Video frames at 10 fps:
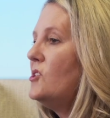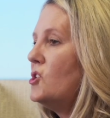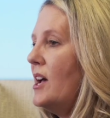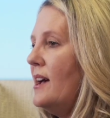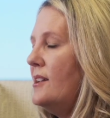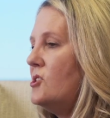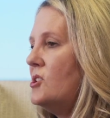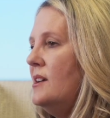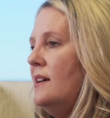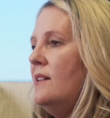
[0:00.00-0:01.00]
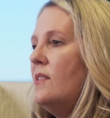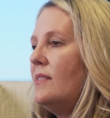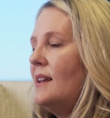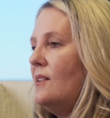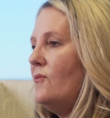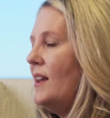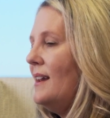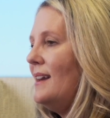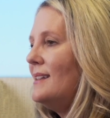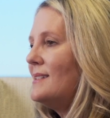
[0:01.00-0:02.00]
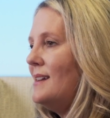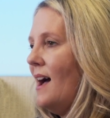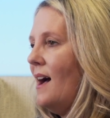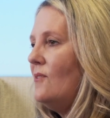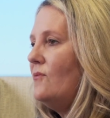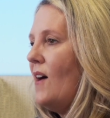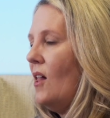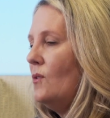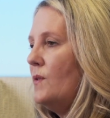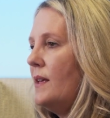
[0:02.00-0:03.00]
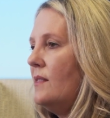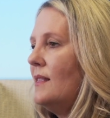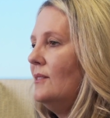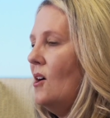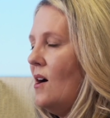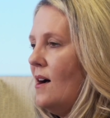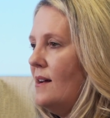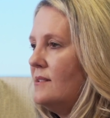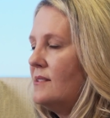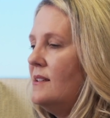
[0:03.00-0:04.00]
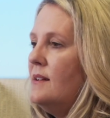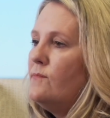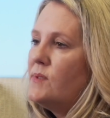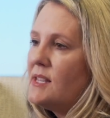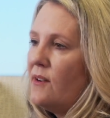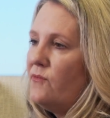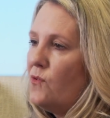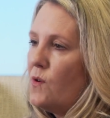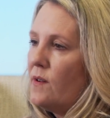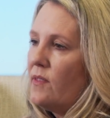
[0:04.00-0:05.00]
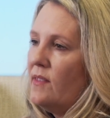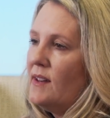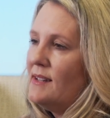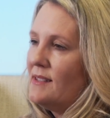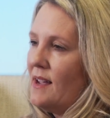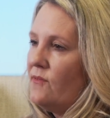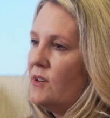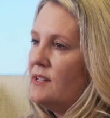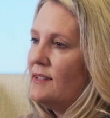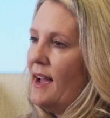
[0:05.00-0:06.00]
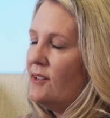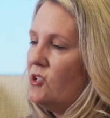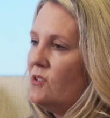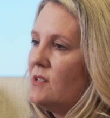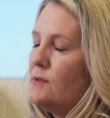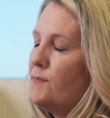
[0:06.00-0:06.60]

judge that the defendant is not following the laws set forth in the discovery statutes to